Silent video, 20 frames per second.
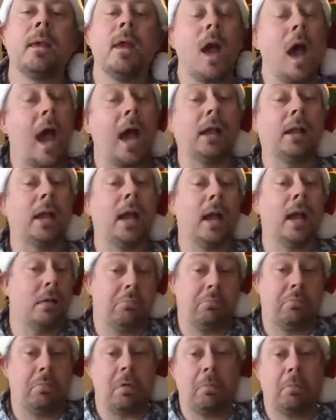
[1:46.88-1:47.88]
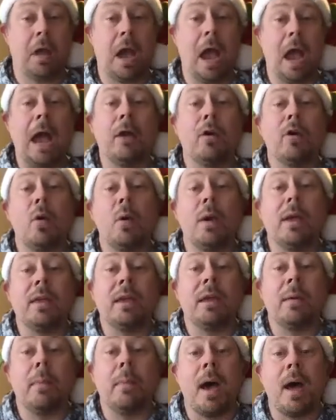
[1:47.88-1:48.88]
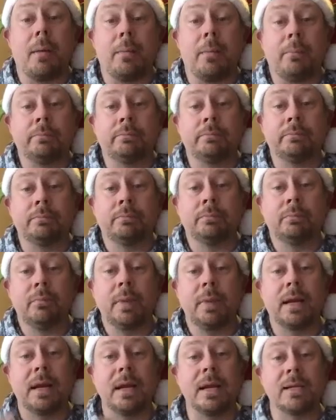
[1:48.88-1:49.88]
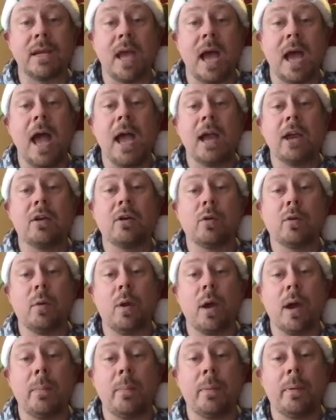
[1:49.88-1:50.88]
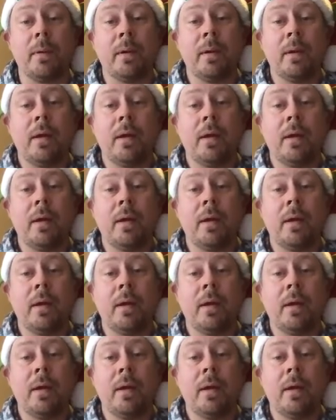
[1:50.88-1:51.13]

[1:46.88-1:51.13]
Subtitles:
I don't know anything about them because I grew up